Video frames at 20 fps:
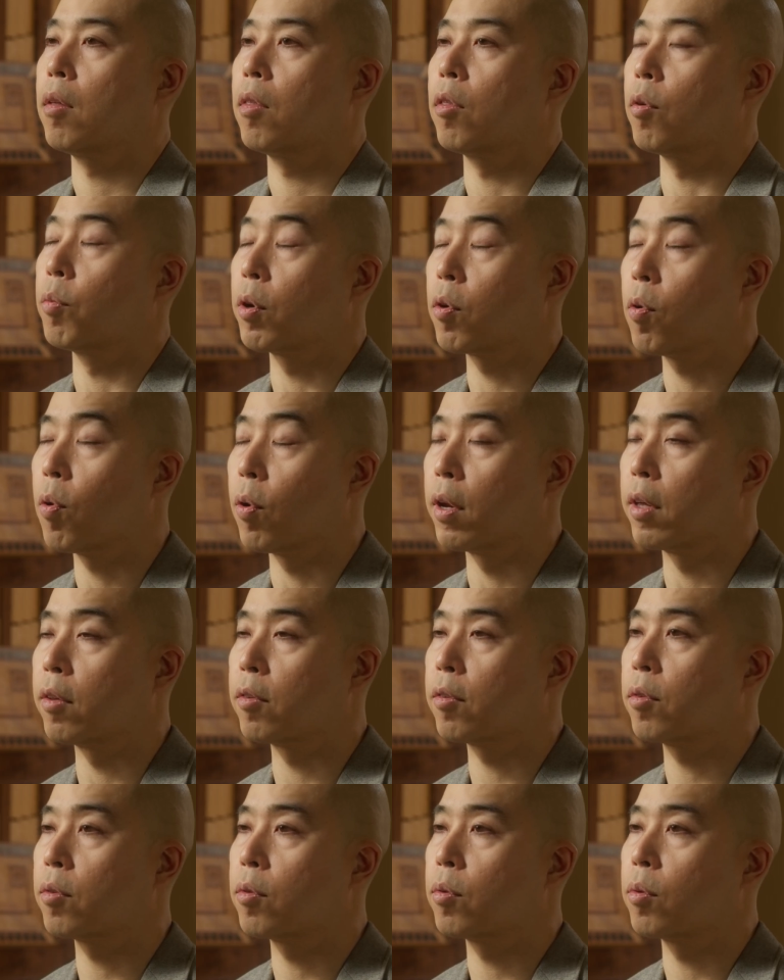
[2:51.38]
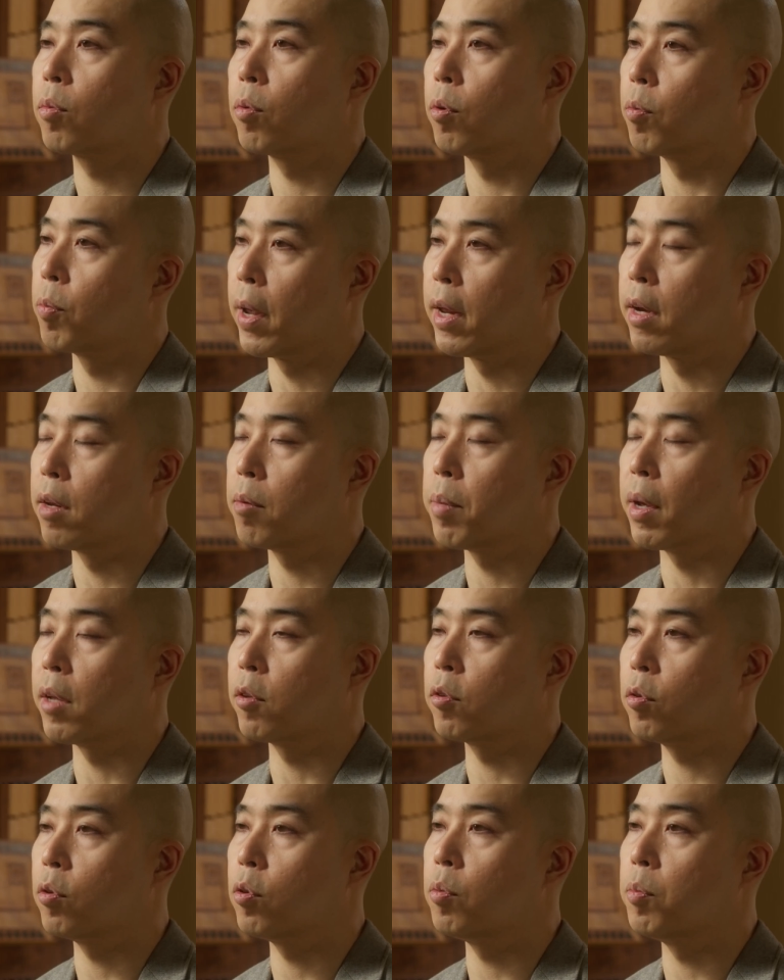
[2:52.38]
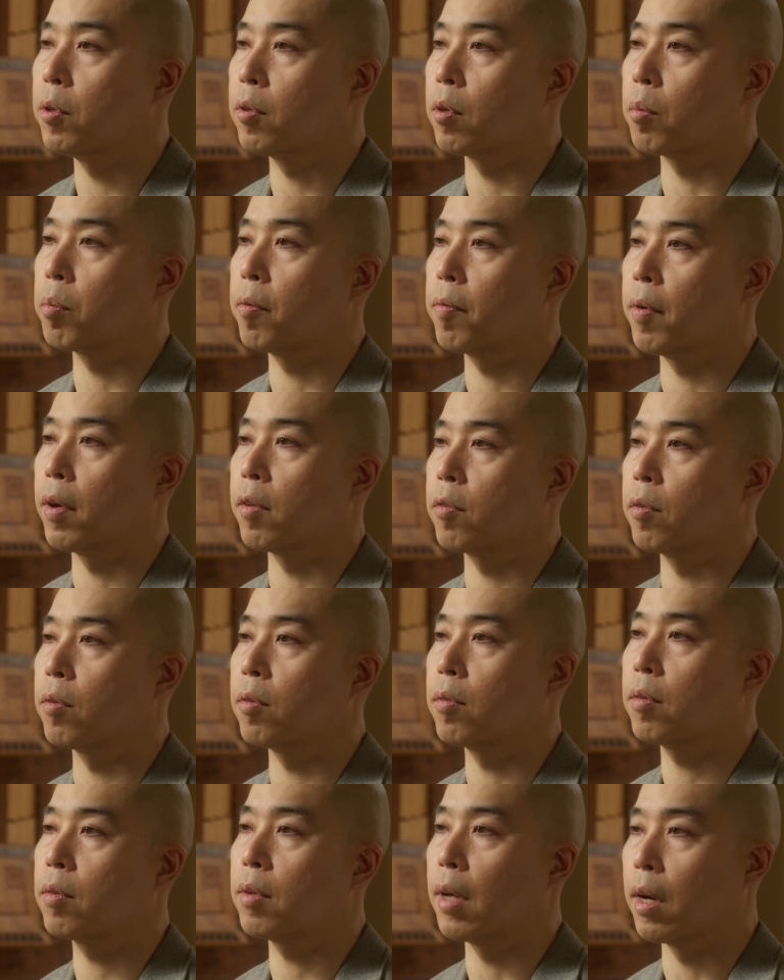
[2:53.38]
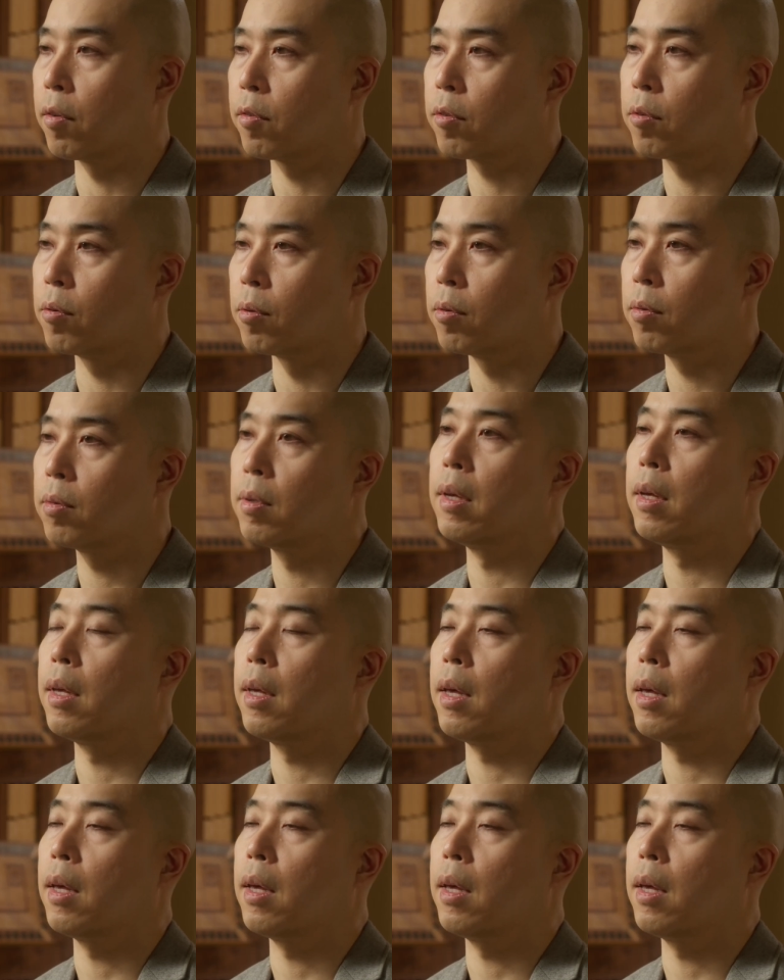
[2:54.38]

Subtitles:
The recordings were rated by 2 music professors at a school,